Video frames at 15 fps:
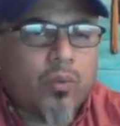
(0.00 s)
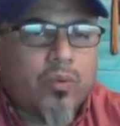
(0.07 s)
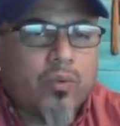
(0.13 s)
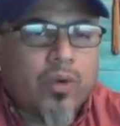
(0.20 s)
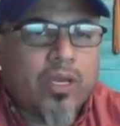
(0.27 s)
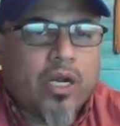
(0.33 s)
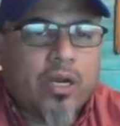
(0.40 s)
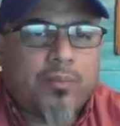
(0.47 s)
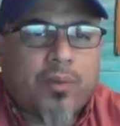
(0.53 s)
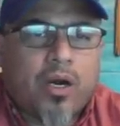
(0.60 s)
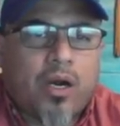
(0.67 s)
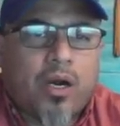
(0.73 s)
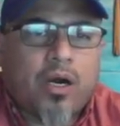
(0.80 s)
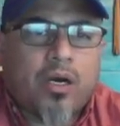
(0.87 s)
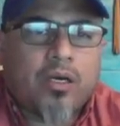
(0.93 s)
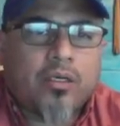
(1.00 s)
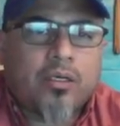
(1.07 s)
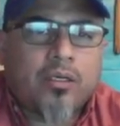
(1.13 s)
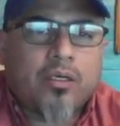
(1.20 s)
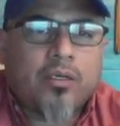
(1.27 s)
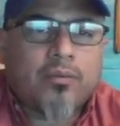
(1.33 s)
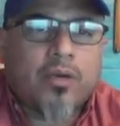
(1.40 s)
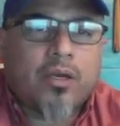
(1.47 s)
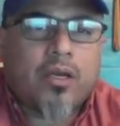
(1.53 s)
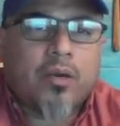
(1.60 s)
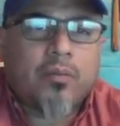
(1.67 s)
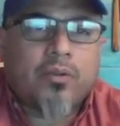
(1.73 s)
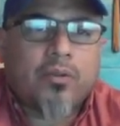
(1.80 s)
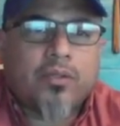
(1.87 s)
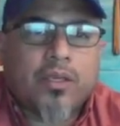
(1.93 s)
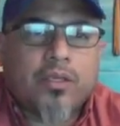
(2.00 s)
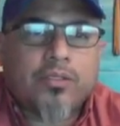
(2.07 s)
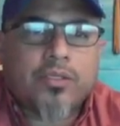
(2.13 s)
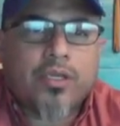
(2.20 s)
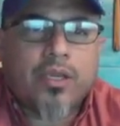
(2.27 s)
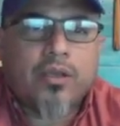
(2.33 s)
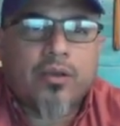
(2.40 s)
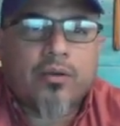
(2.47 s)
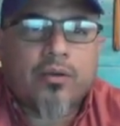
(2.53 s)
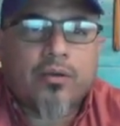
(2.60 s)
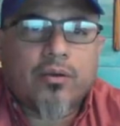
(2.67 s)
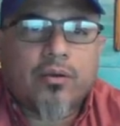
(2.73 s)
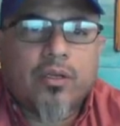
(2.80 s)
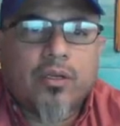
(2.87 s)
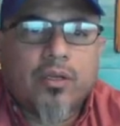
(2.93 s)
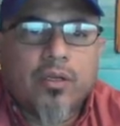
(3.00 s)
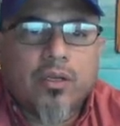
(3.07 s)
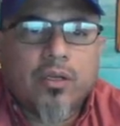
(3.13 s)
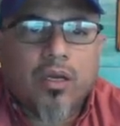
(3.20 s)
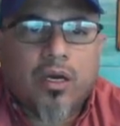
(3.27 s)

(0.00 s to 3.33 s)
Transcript: and we read up on a couple of things here